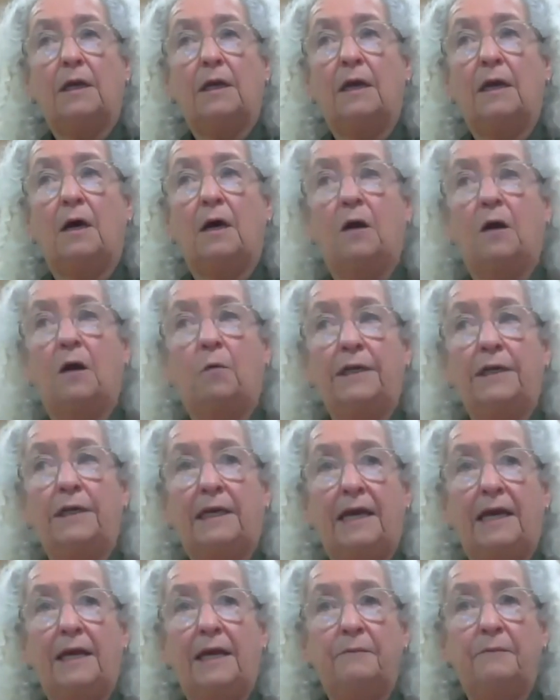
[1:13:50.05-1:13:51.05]
uh, when he
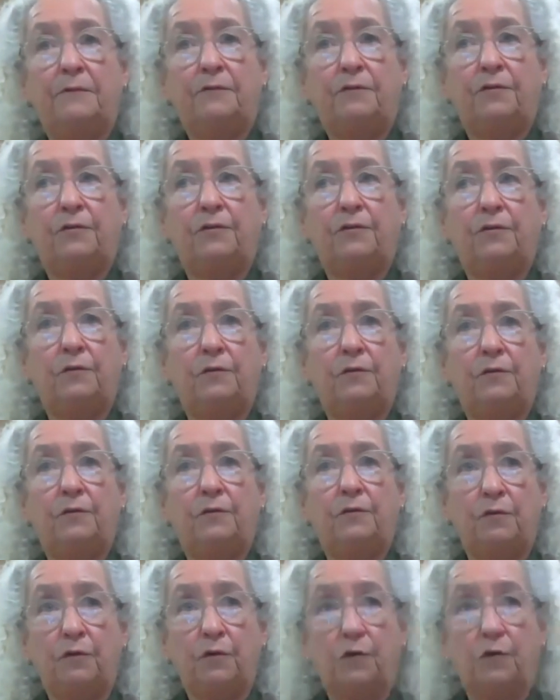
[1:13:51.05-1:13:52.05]
came to
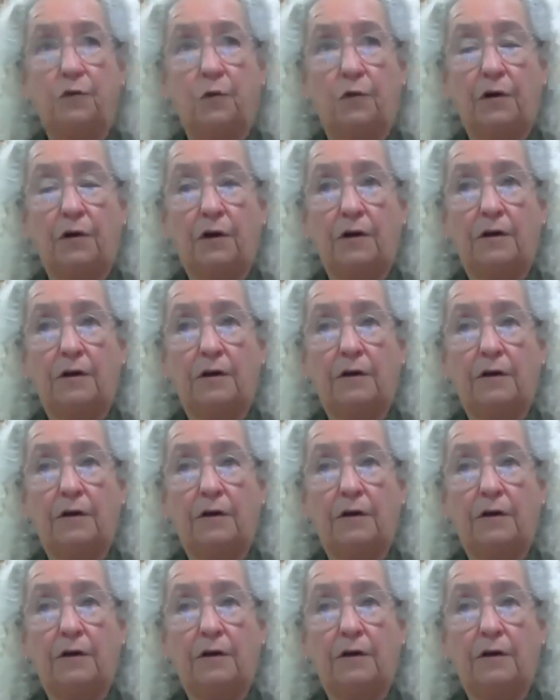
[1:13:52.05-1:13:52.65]
New York,